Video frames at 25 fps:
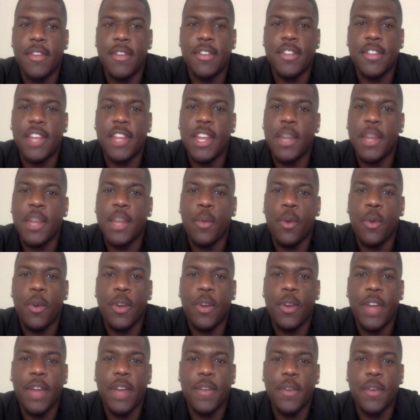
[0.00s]
stadium
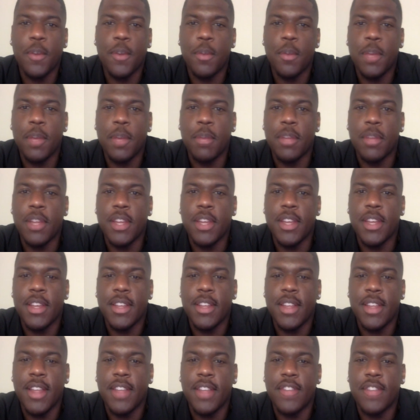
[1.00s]
roaring after a big play,
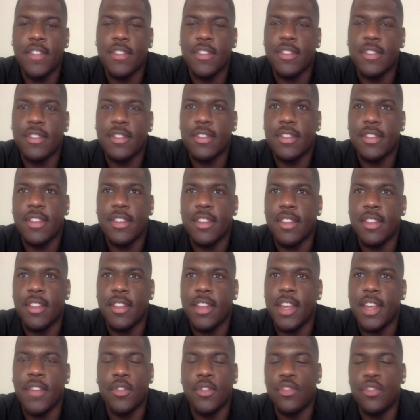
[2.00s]

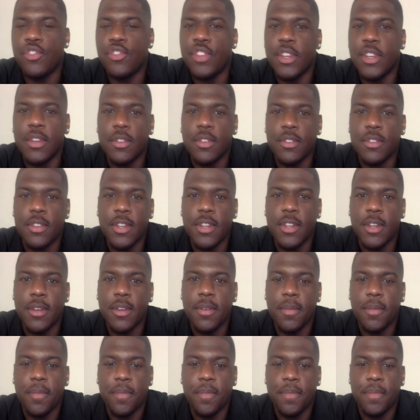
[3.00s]
it gives you chills.
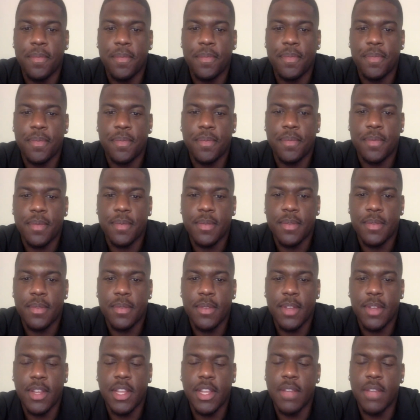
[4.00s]

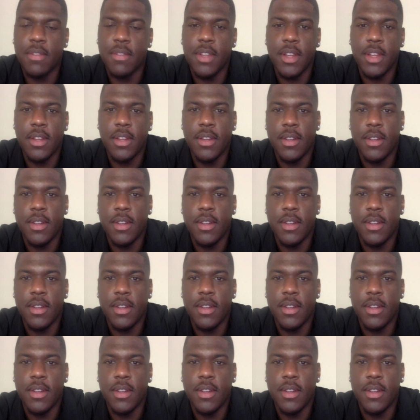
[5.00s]
I love that.